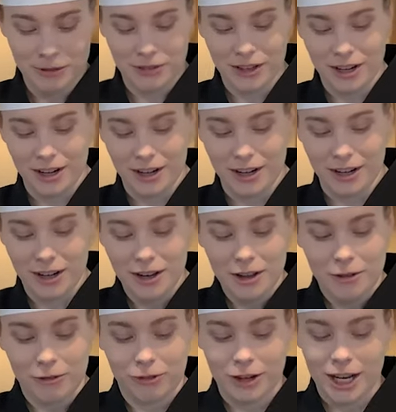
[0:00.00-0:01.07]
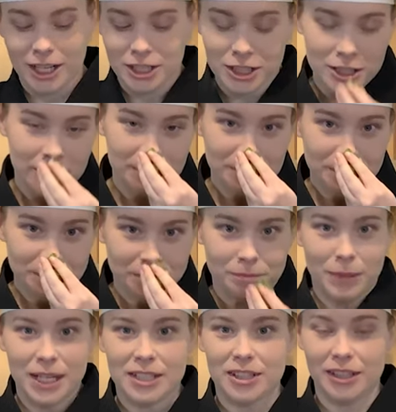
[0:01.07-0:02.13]
We've got our fresh
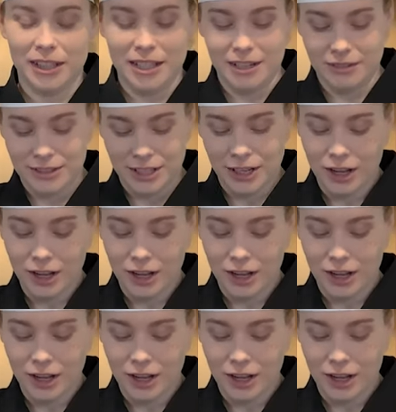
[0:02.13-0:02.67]
basil leaves.